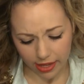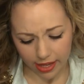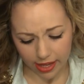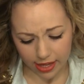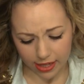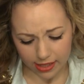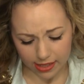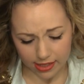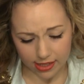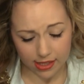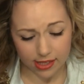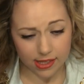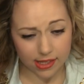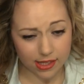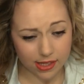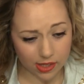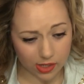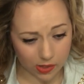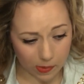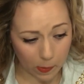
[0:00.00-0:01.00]
And this
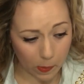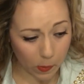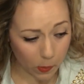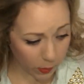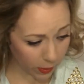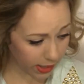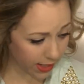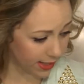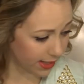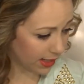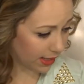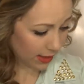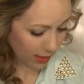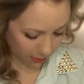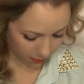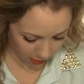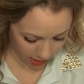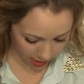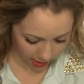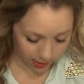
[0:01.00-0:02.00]
is so crazy.
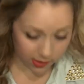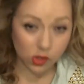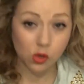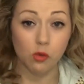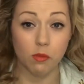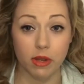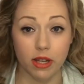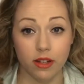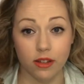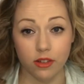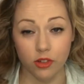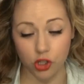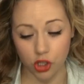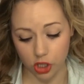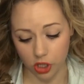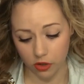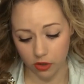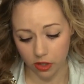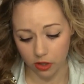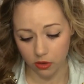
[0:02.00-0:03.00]
Let me zoom in and
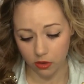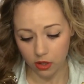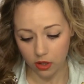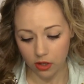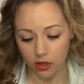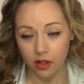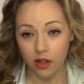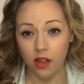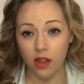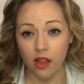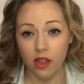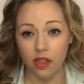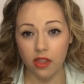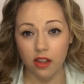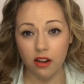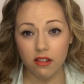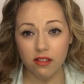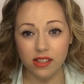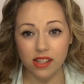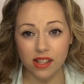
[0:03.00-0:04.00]
show you.
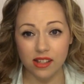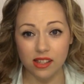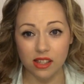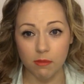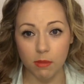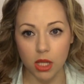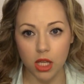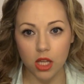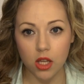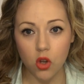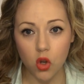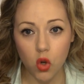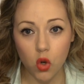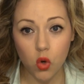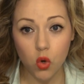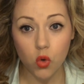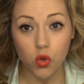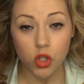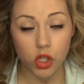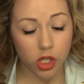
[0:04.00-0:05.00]
There's like some
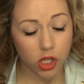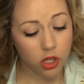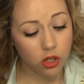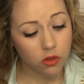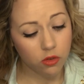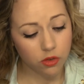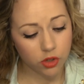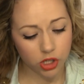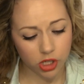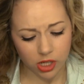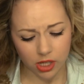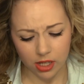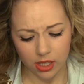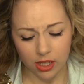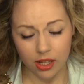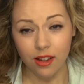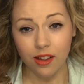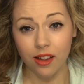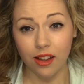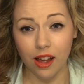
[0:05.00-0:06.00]
huge, huge
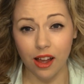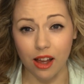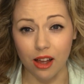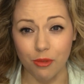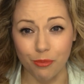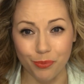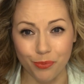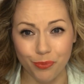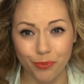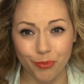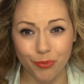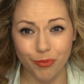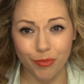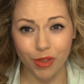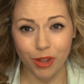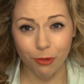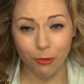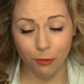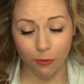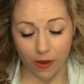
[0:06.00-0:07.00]
um,
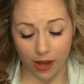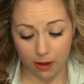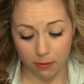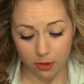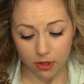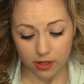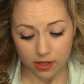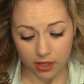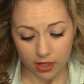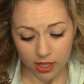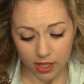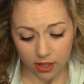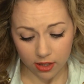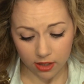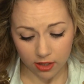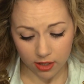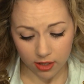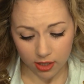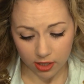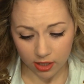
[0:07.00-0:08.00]
fibers in
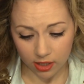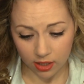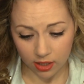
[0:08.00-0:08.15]
here.